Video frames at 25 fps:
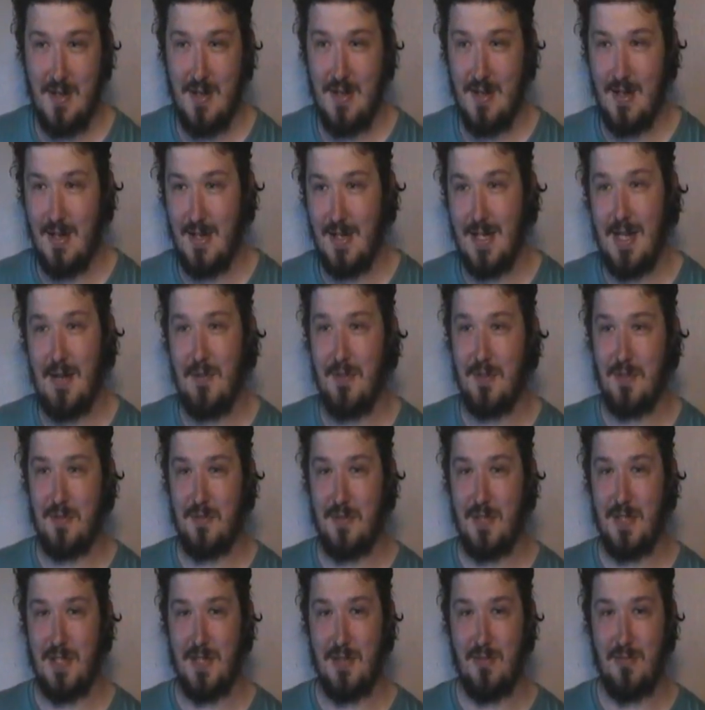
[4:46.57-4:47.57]
That was
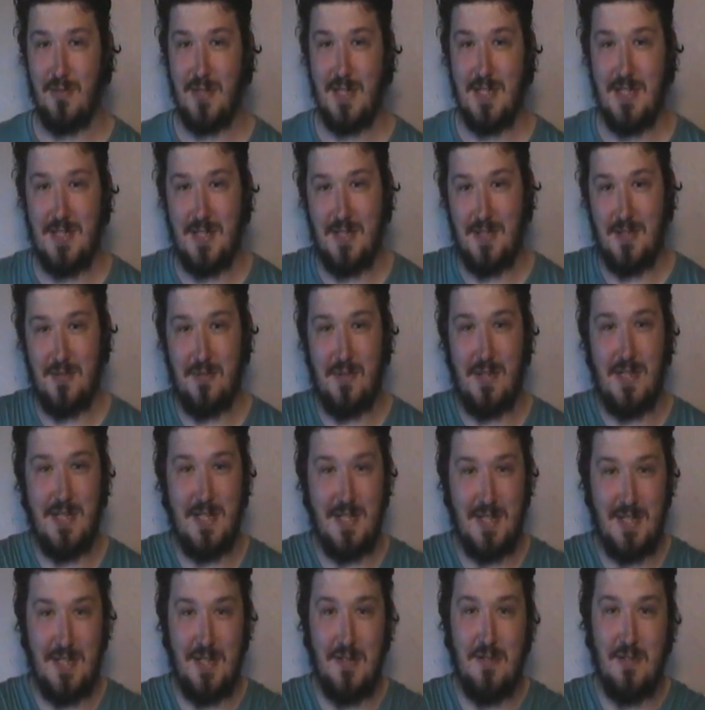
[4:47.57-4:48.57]
one of the reasons why the
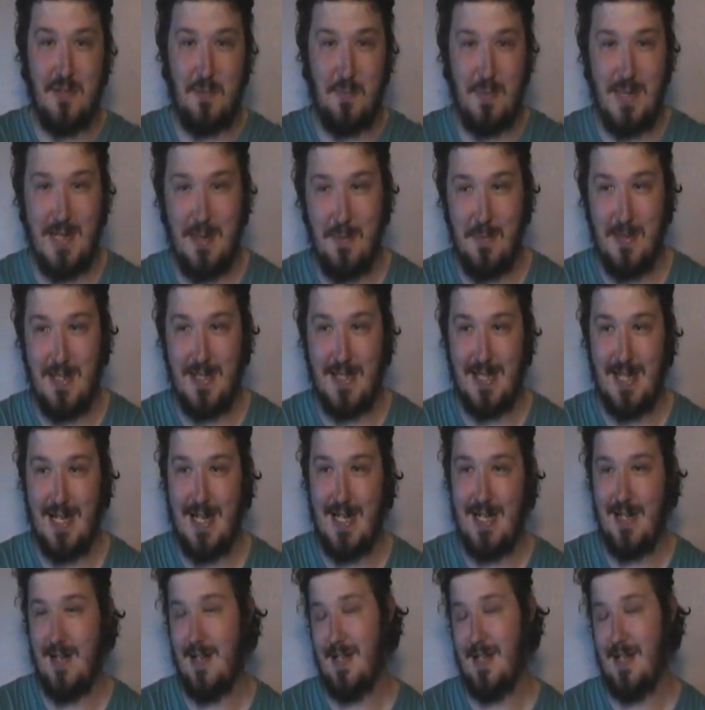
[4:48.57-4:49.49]
show has been a bit delayed.